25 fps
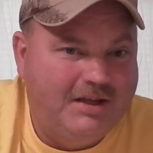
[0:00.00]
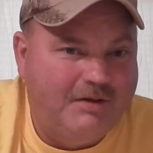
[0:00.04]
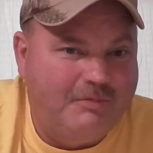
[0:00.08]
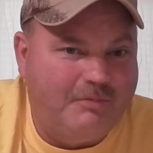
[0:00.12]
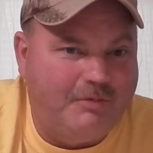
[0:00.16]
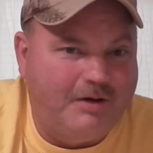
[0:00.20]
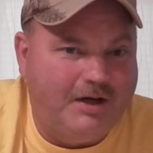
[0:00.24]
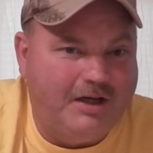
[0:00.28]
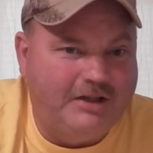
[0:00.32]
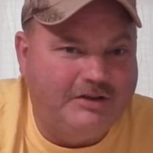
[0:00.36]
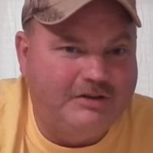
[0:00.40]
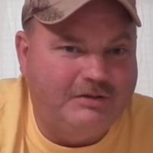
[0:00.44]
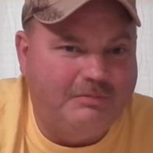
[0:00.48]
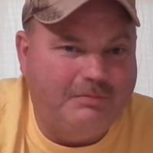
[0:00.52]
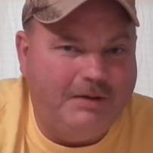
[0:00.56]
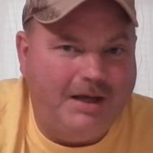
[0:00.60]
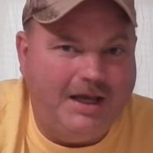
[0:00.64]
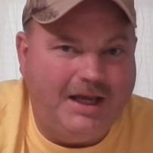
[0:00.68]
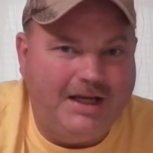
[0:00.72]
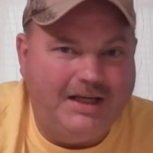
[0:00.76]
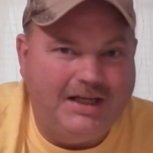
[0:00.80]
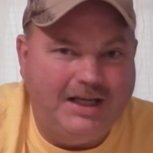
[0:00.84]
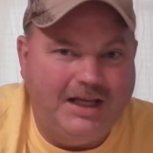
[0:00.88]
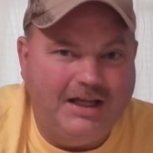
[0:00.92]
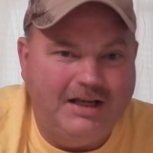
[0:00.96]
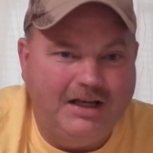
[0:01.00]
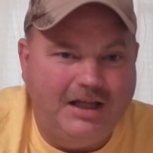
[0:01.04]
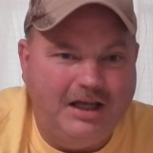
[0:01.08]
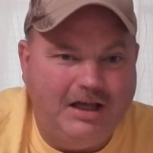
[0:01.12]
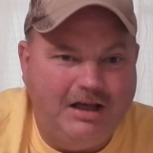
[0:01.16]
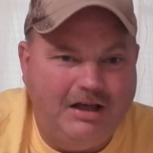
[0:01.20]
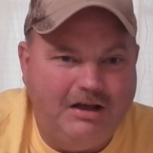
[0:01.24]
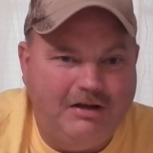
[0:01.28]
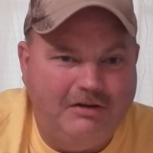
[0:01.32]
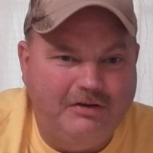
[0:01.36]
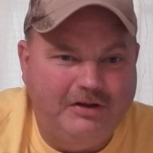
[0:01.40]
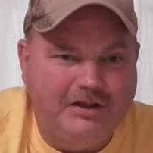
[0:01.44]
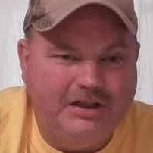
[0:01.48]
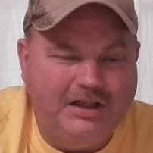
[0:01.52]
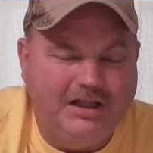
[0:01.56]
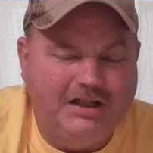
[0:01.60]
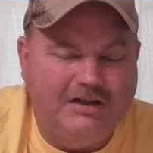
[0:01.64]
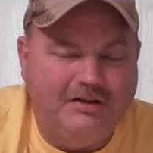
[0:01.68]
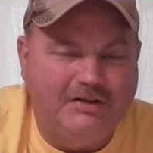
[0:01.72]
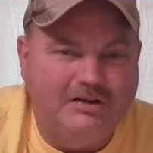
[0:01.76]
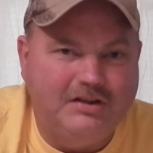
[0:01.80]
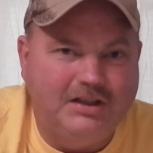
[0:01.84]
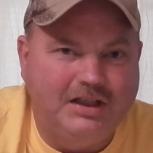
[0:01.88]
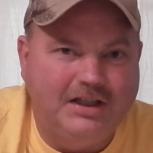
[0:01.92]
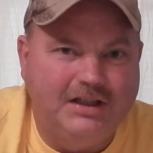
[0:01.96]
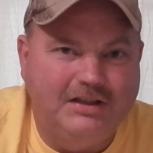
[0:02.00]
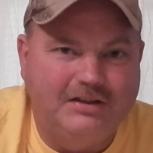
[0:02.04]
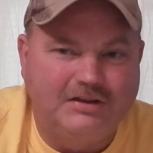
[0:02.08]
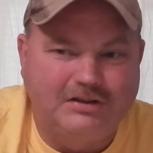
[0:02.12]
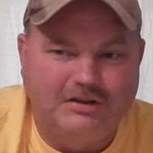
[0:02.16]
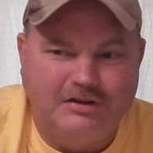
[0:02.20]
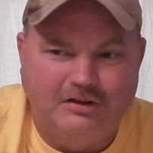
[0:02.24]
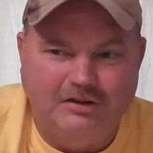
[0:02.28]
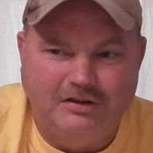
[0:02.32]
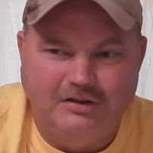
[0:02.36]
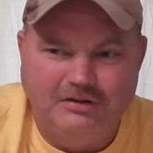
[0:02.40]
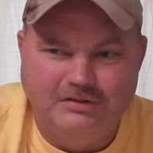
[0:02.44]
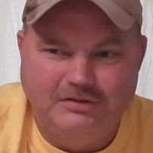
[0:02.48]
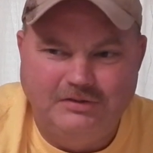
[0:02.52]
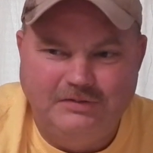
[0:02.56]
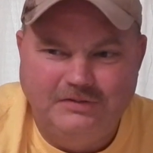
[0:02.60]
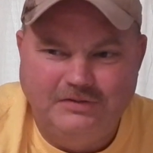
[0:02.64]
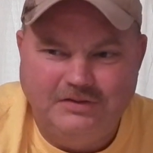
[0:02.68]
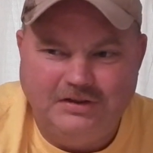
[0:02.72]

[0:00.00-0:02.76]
brings her back down the hall, and you understand this girl's,